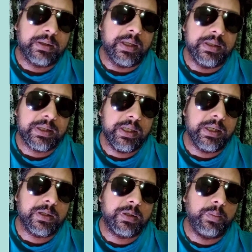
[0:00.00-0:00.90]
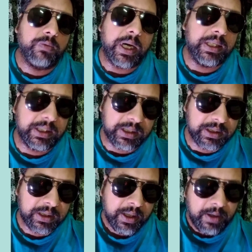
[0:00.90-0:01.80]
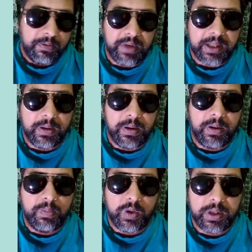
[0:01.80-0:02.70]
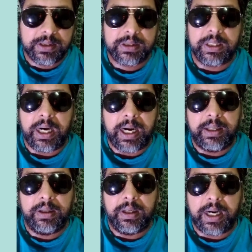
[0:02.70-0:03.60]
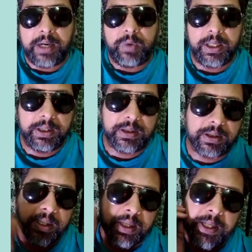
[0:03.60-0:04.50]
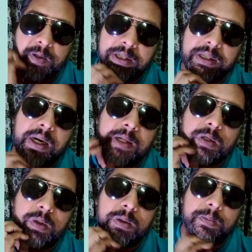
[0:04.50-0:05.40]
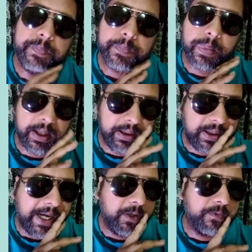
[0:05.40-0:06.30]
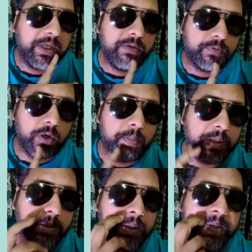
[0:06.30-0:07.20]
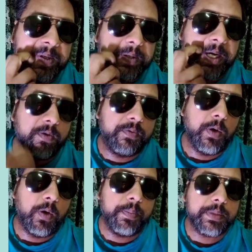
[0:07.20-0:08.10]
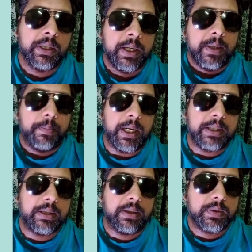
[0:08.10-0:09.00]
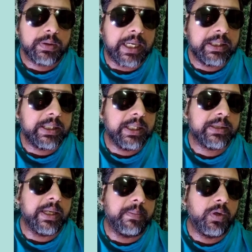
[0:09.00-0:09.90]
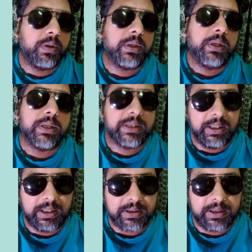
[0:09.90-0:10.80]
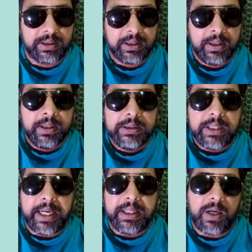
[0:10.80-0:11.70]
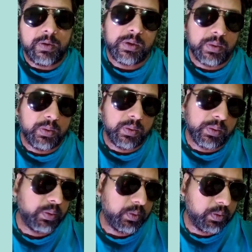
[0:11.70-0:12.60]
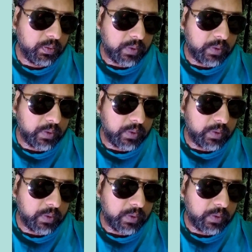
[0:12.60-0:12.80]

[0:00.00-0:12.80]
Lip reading: considered to be violated when mores are violated. So these are also a kind of informal kind of norms, but society takes them more seriously. And how to